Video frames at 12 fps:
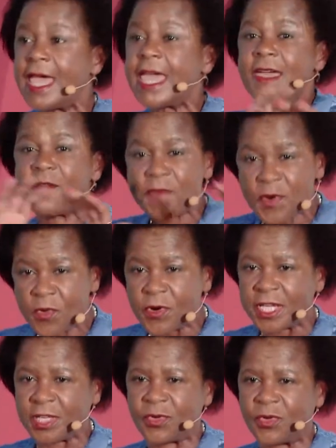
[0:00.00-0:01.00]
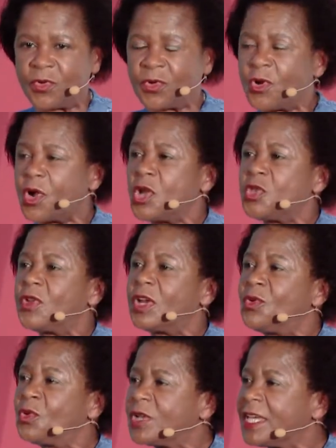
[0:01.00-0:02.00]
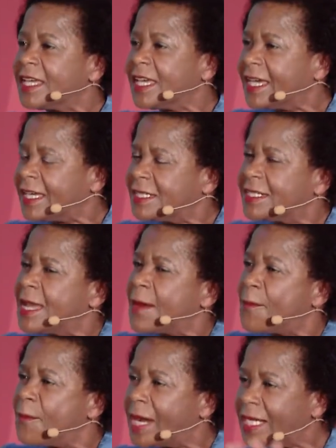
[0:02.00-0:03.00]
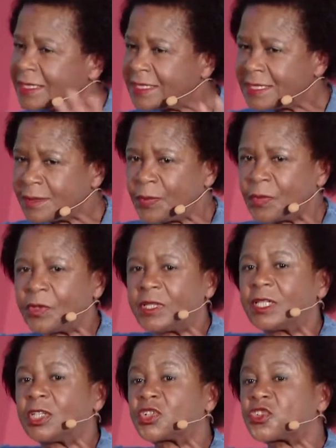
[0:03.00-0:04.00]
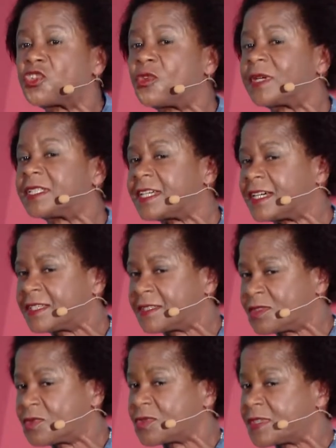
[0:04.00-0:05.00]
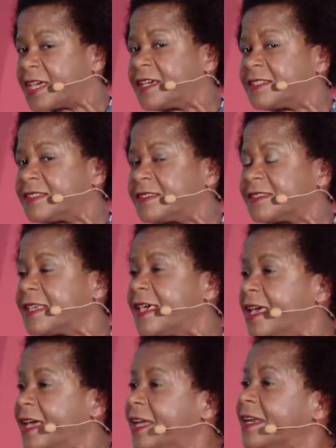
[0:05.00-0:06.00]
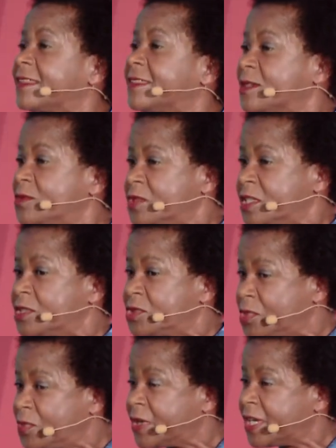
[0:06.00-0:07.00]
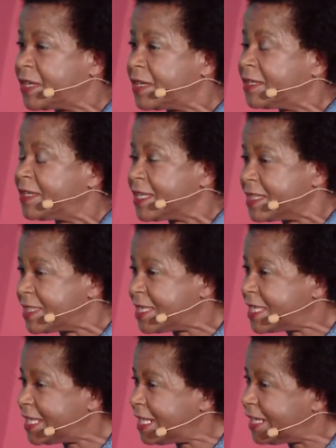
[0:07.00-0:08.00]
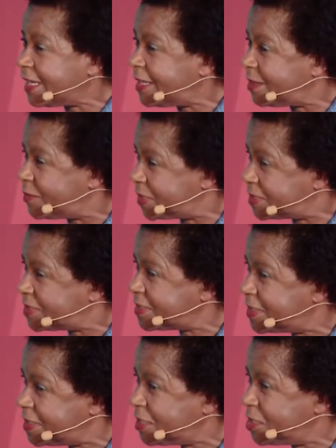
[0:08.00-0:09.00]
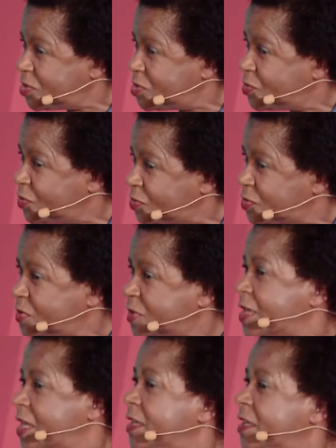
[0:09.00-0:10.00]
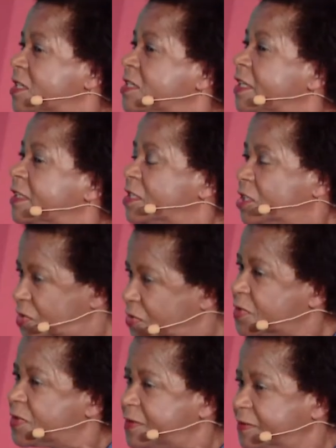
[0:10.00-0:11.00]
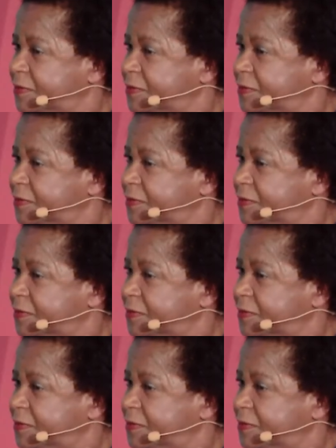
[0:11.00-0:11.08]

everywhere you look, you are looking at multiple traumatized societies. And I think we need to bring the healing element into those national issues.